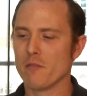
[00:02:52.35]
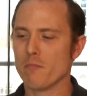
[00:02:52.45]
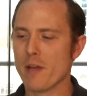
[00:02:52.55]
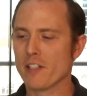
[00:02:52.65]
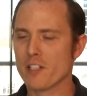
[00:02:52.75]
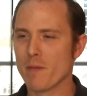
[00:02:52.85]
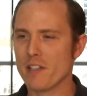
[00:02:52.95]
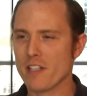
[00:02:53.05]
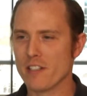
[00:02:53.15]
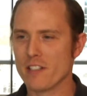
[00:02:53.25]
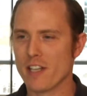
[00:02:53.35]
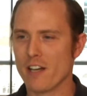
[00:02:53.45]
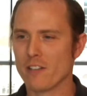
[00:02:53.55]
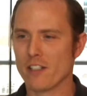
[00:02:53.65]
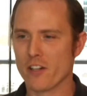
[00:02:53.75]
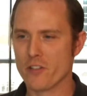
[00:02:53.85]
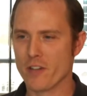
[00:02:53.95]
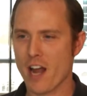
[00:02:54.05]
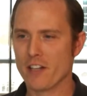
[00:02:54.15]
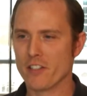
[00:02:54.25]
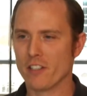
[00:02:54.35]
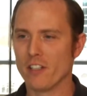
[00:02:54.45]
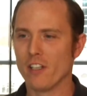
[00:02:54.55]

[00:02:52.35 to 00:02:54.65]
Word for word: makerspace here in town at Arch Reactor,